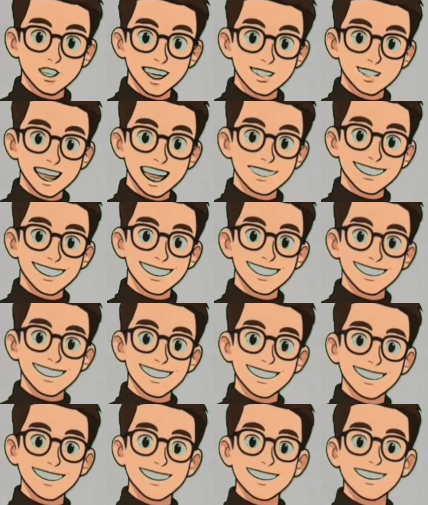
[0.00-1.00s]
Many waves
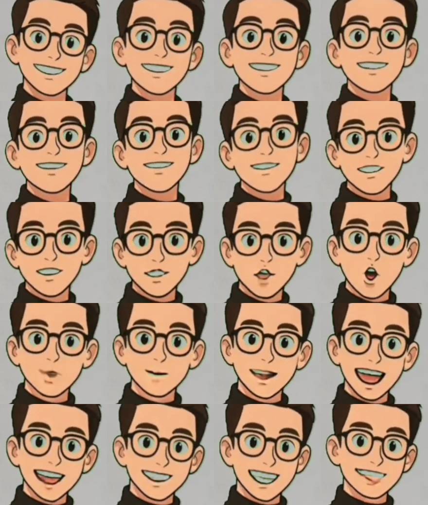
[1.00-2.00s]
have both
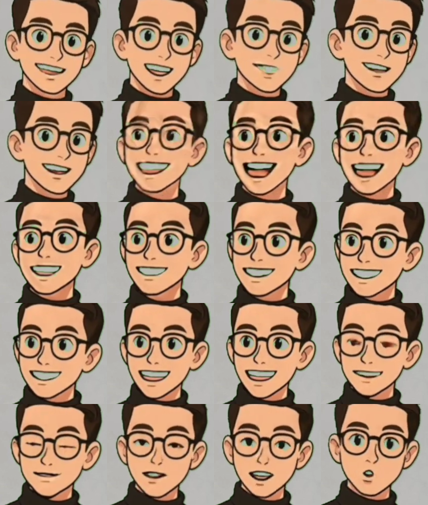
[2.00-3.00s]
longitudinal and
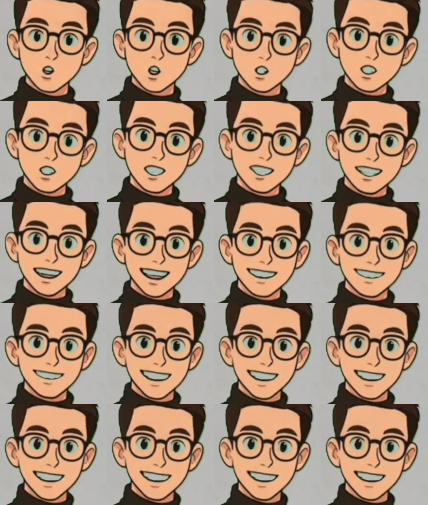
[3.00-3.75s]
transverse components.